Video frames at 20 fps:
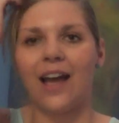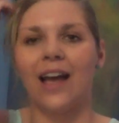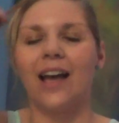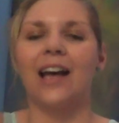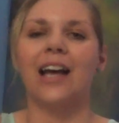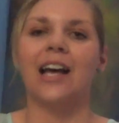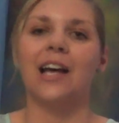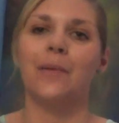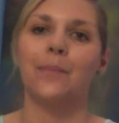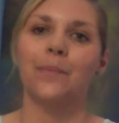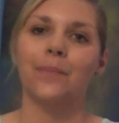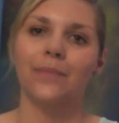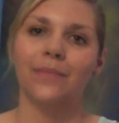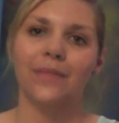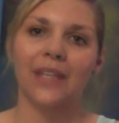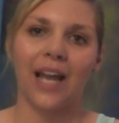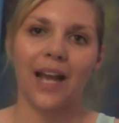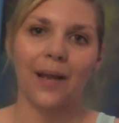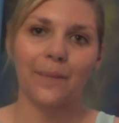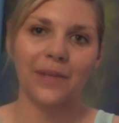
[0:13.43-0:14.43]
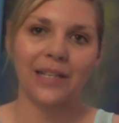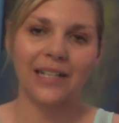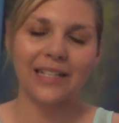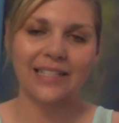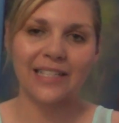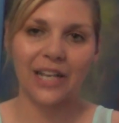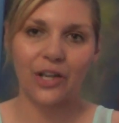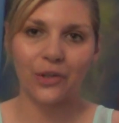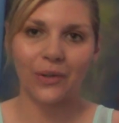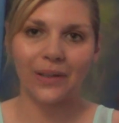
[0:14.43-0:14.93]
I'm going to
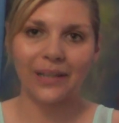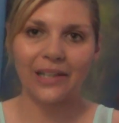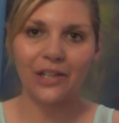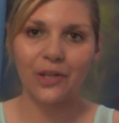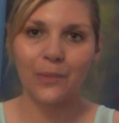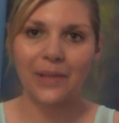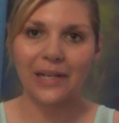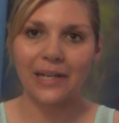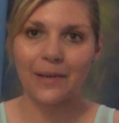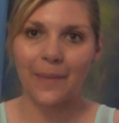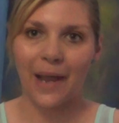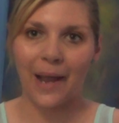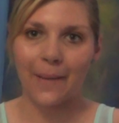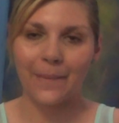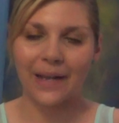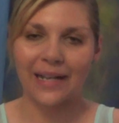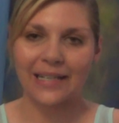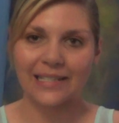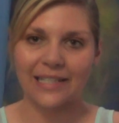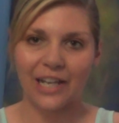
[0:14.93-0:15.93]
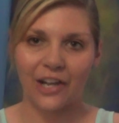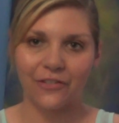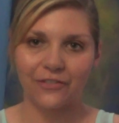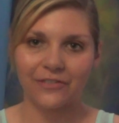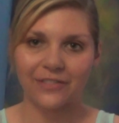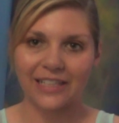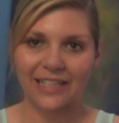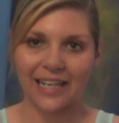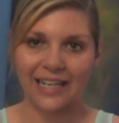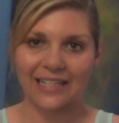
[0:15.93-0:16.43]
tell you a little bit about
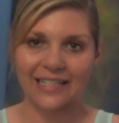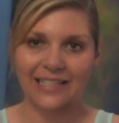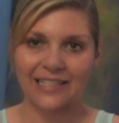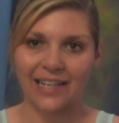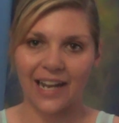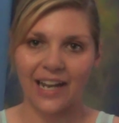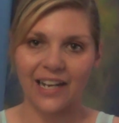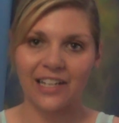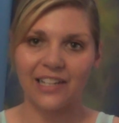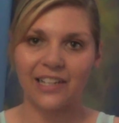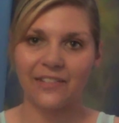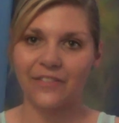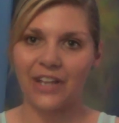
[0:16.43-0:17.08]
myself to get started.